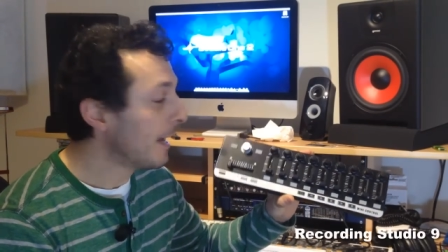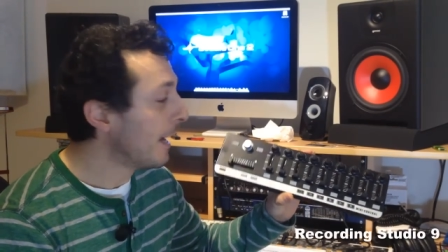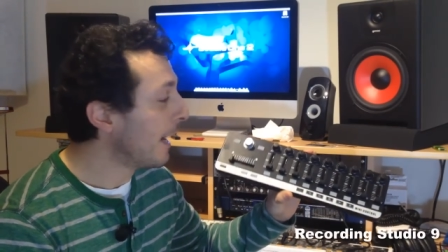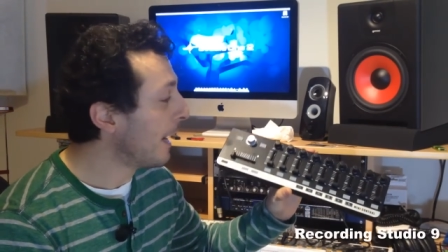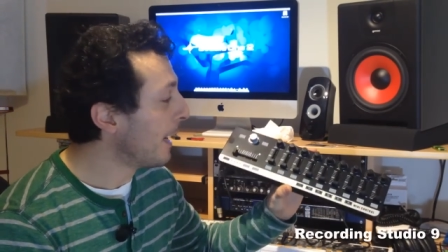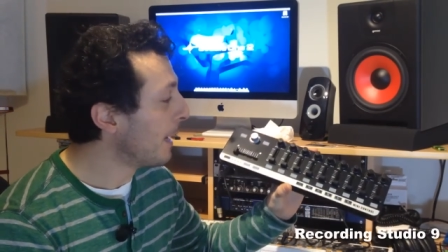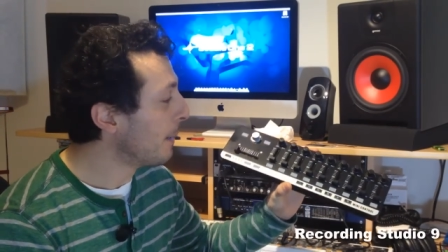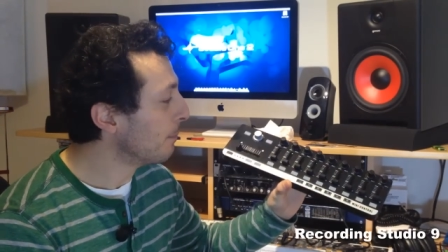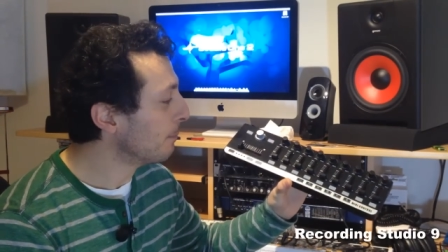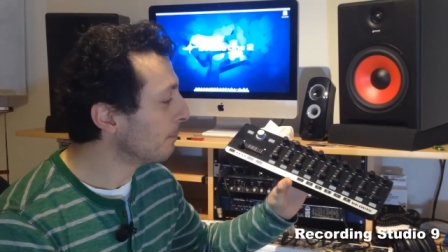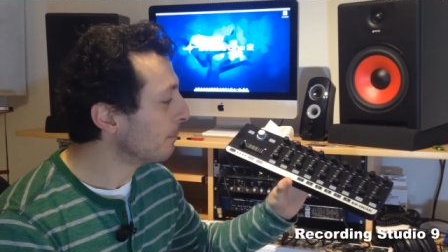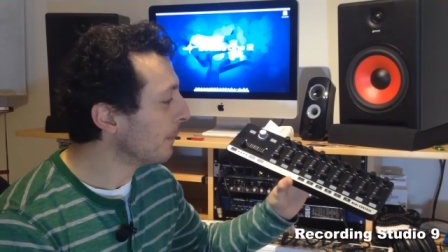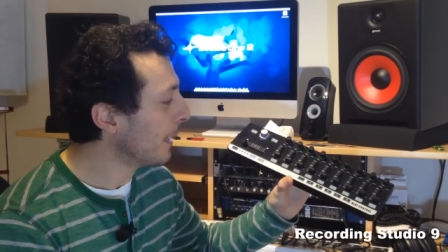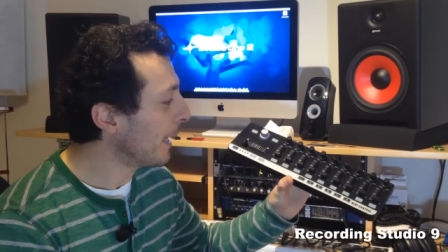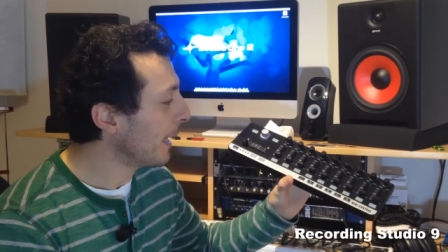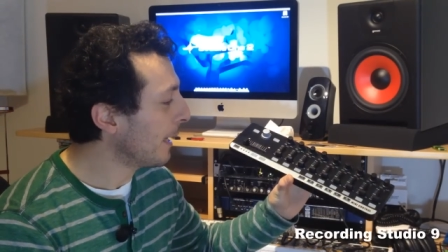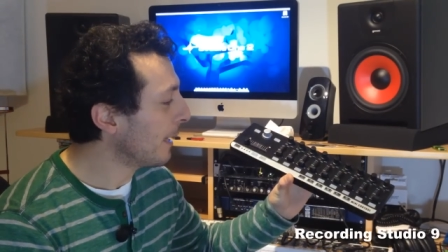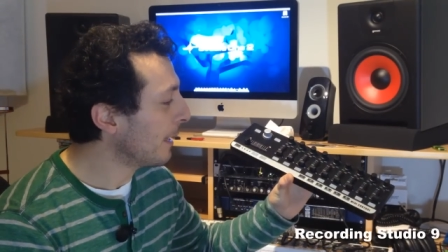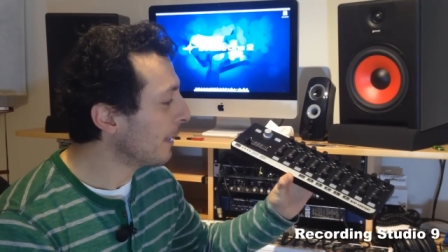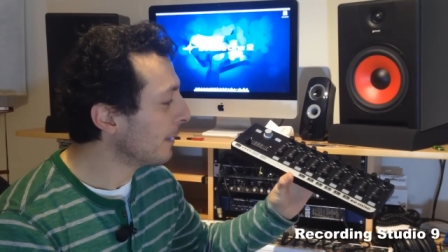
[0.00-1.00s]

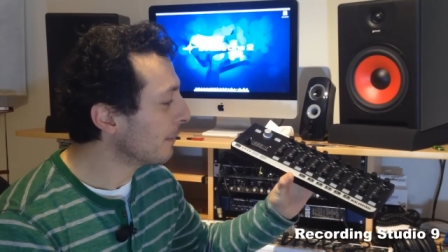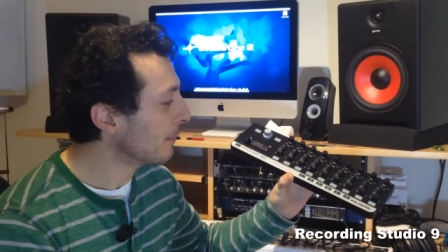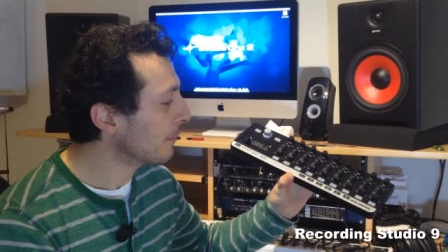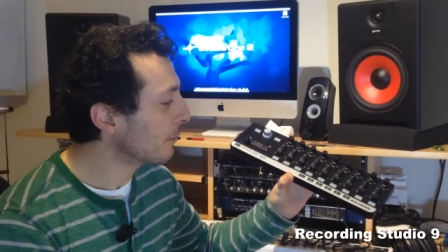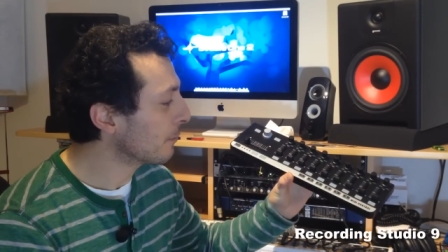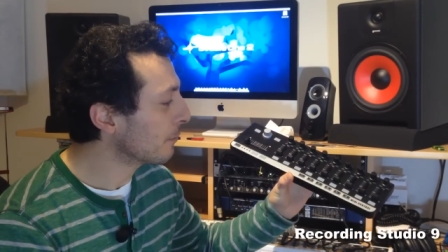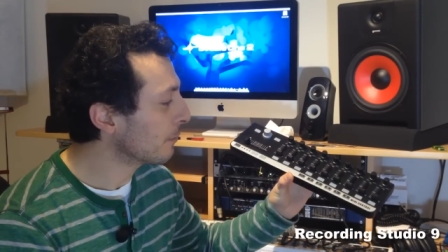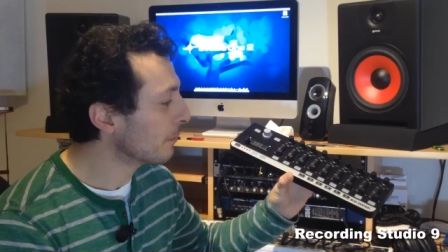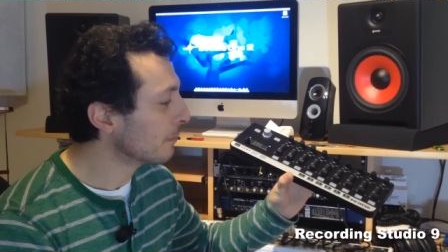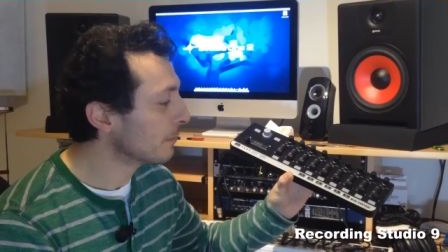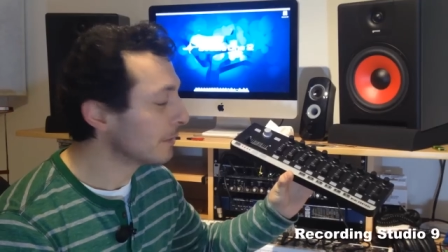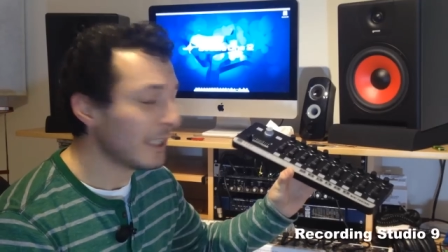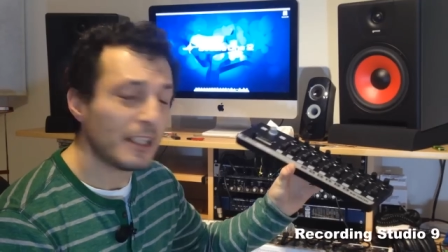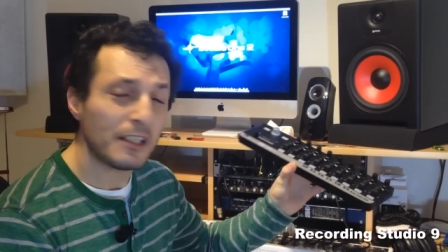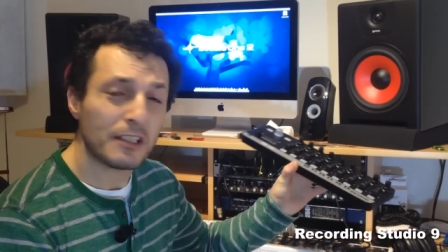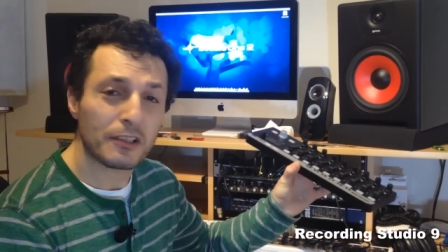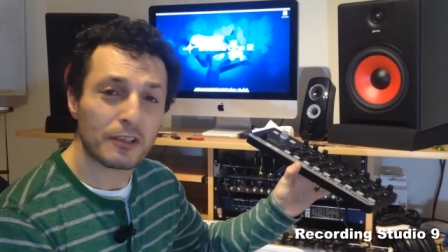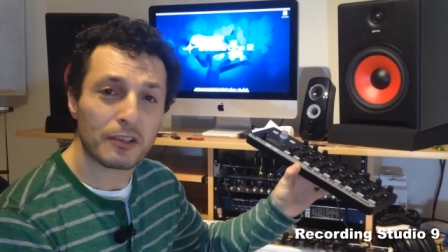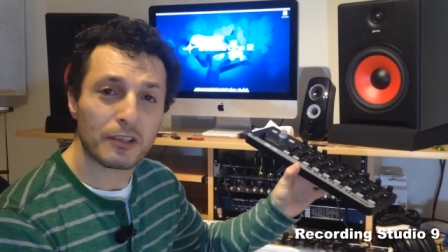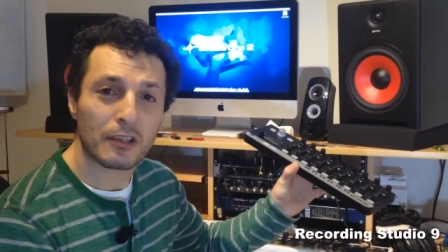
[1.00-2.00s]
And
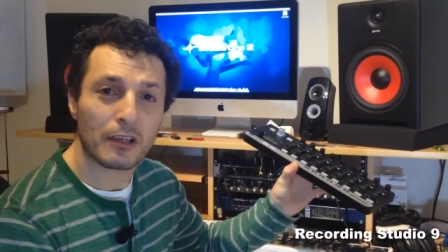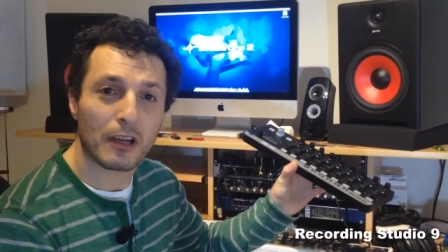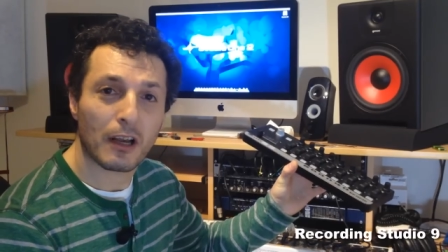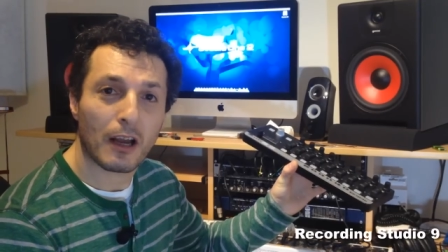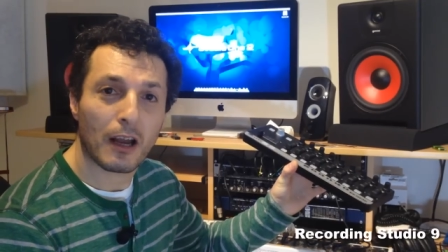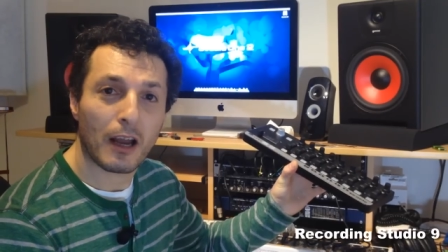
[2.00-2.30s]
since